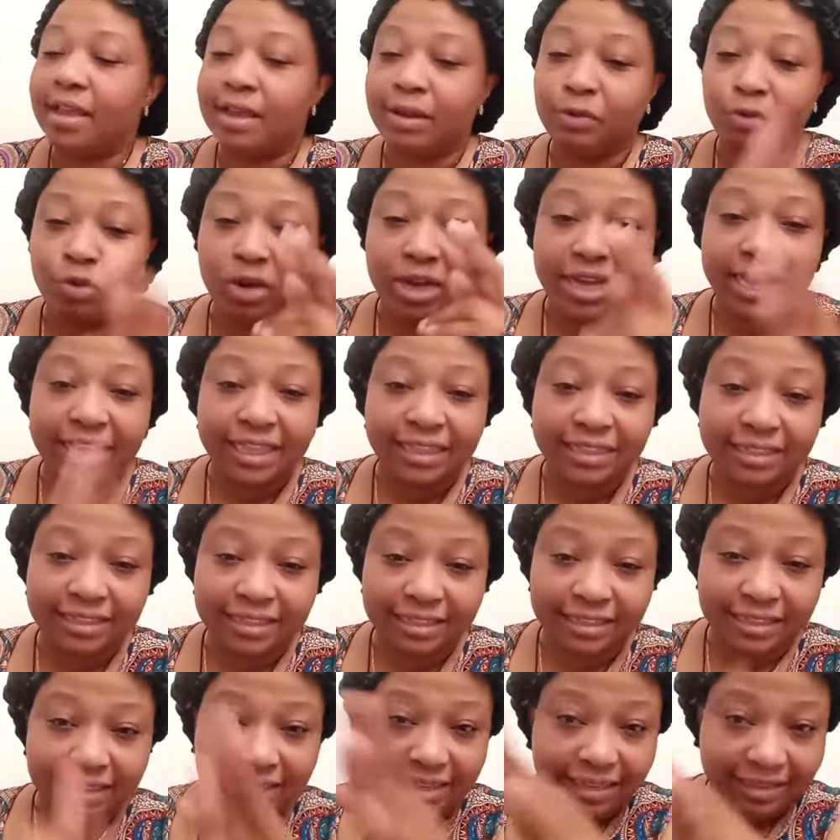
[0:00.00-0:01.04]
or
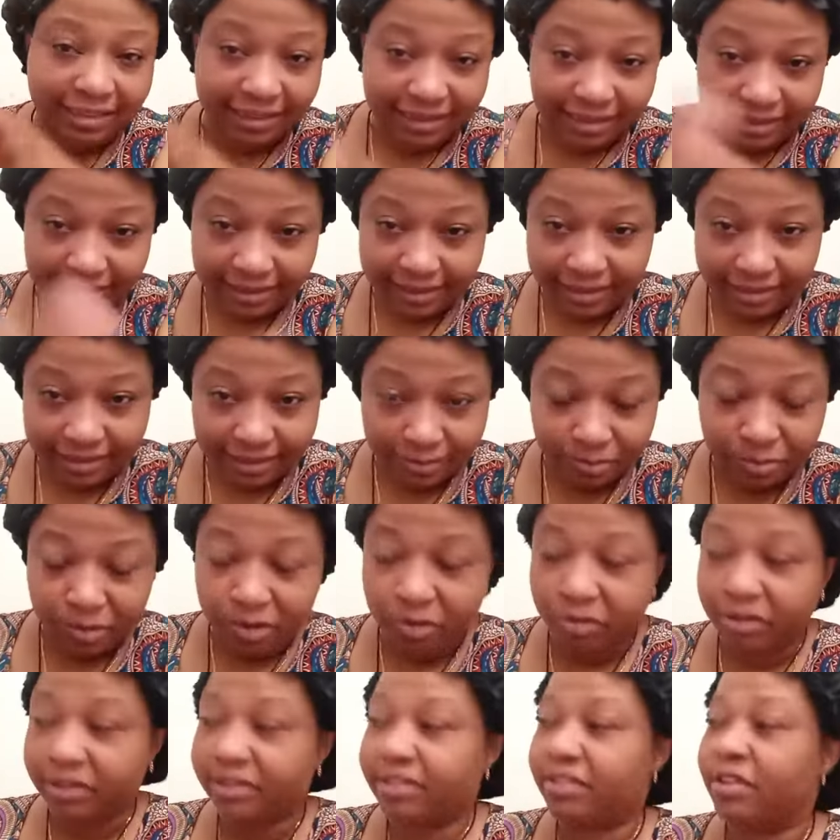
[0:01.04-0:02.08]
entities,
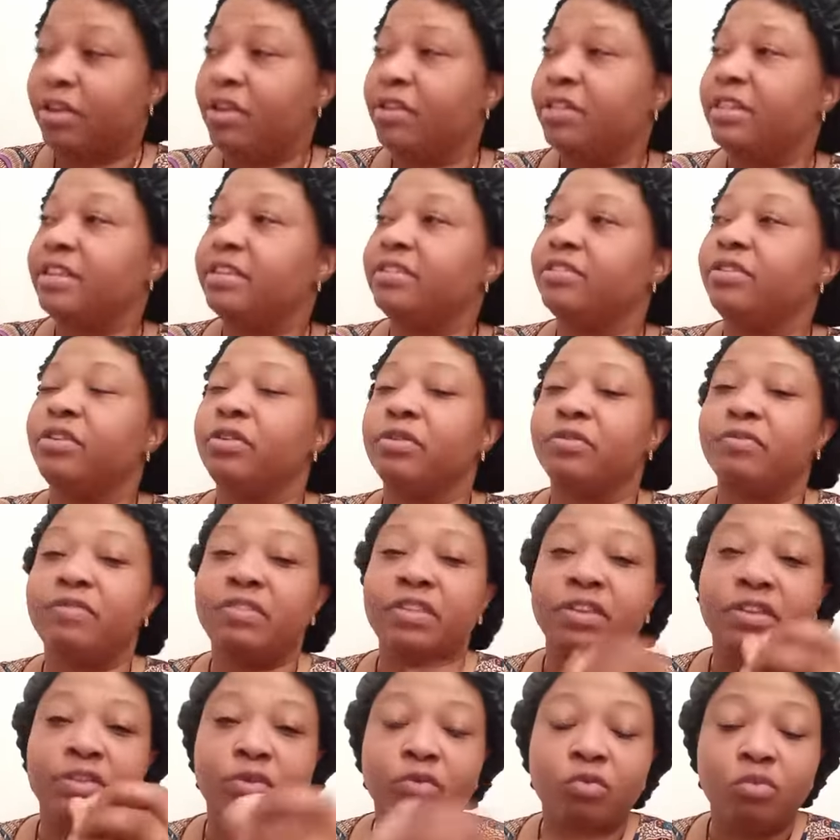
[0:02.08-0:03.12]
spirits on this earth.
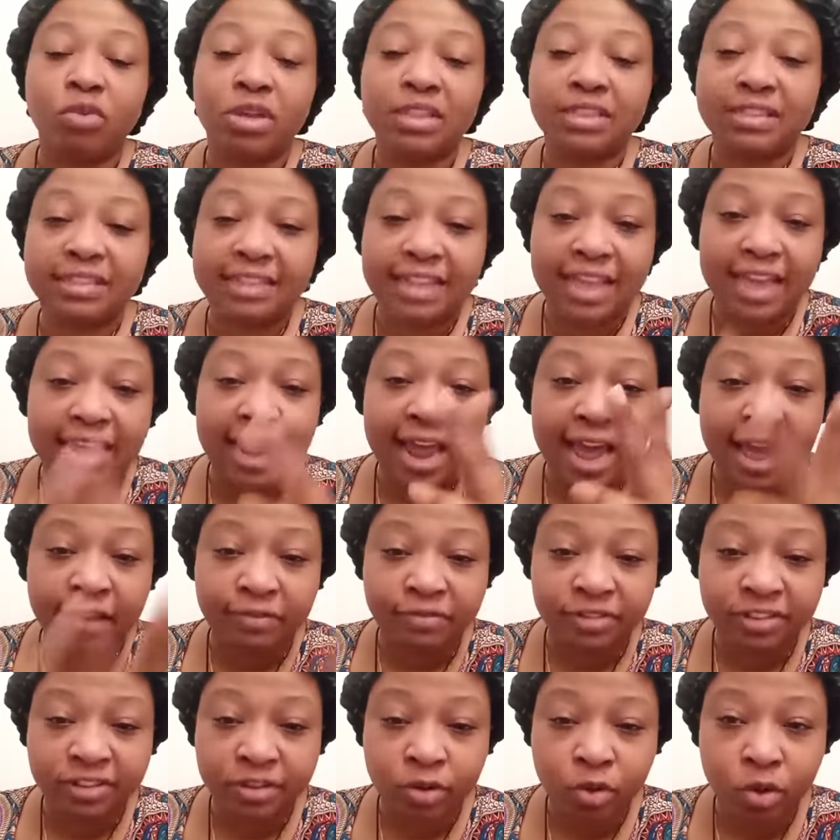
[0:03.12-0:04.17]
They're the ones that
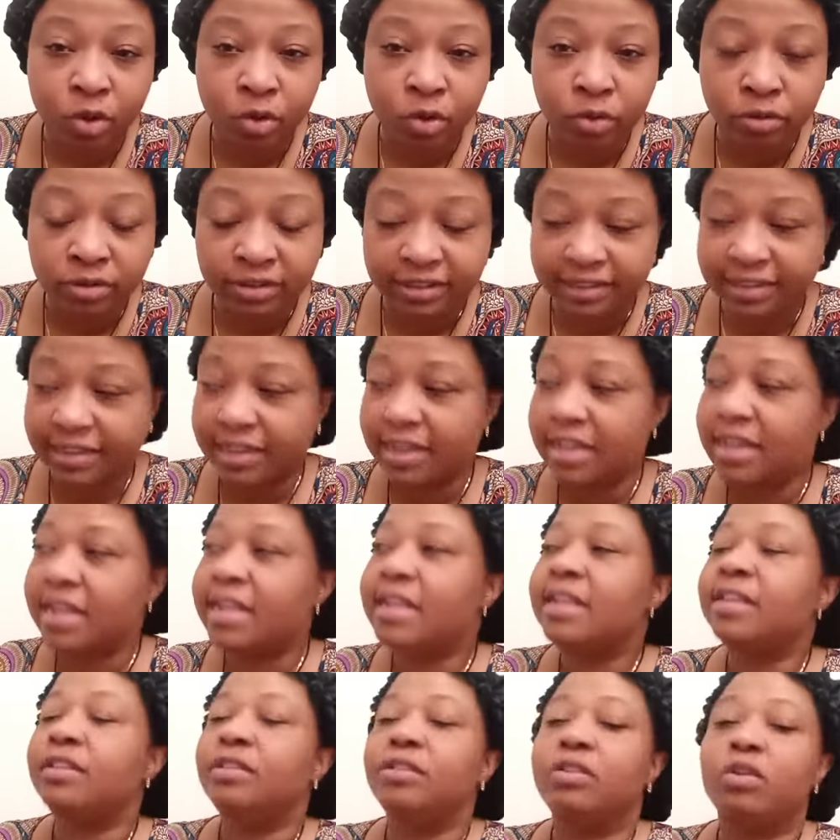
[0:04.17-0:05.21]
have souls,
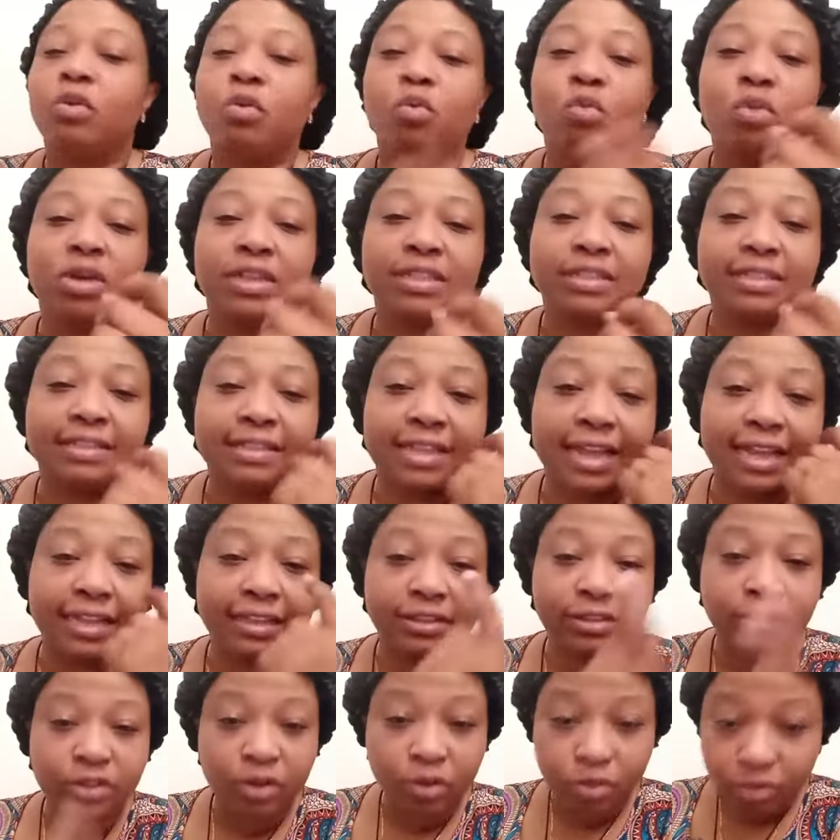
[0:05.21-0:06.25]
the ones
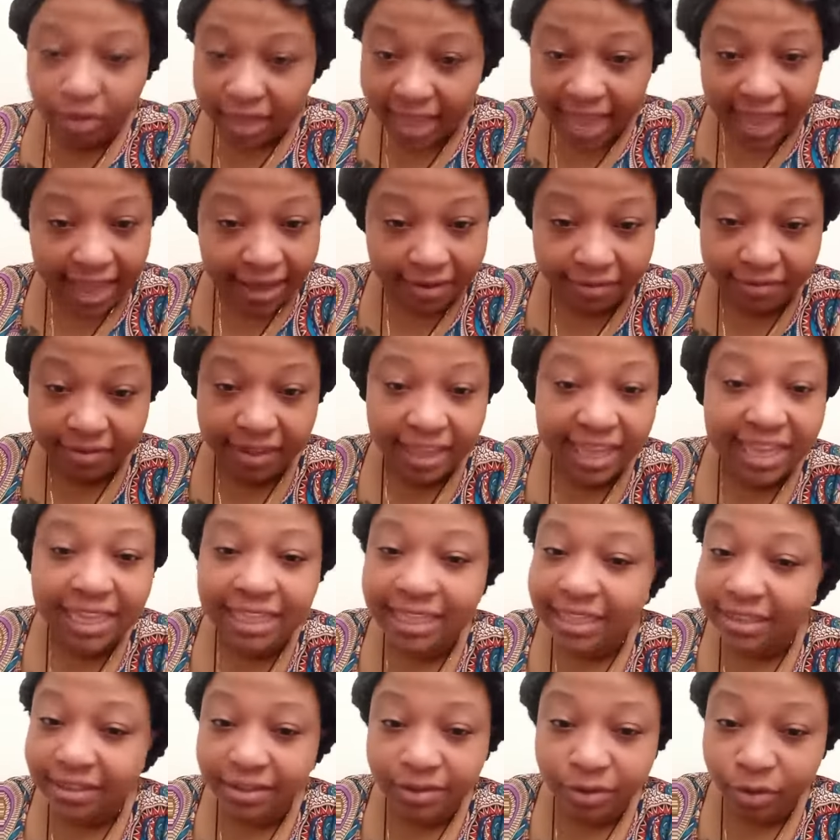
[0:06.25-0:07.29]
that don't have
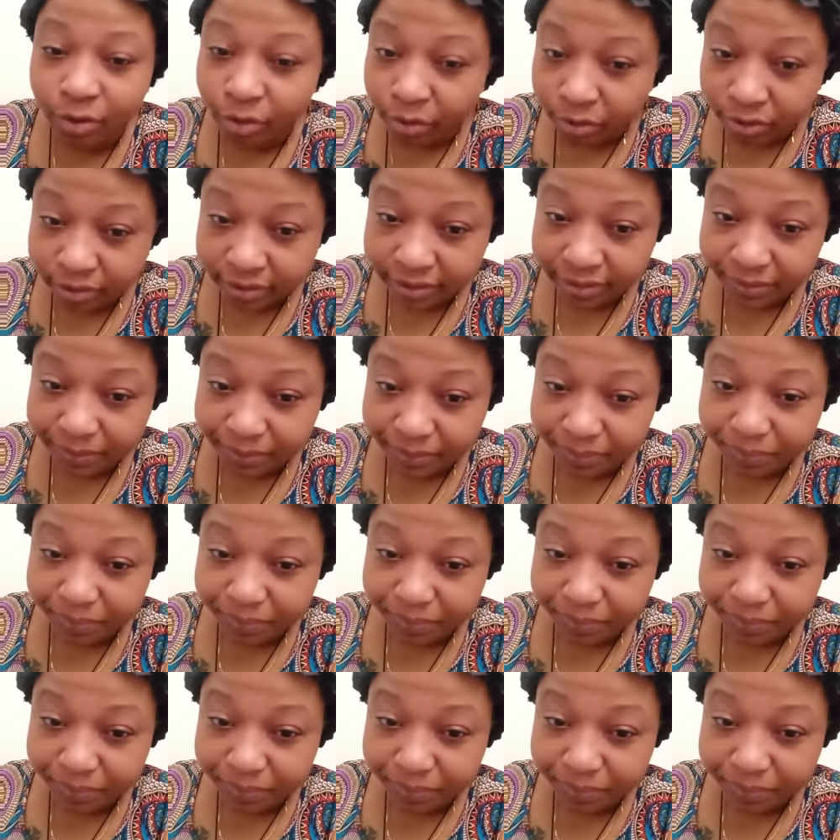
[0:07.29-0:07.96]
any souls,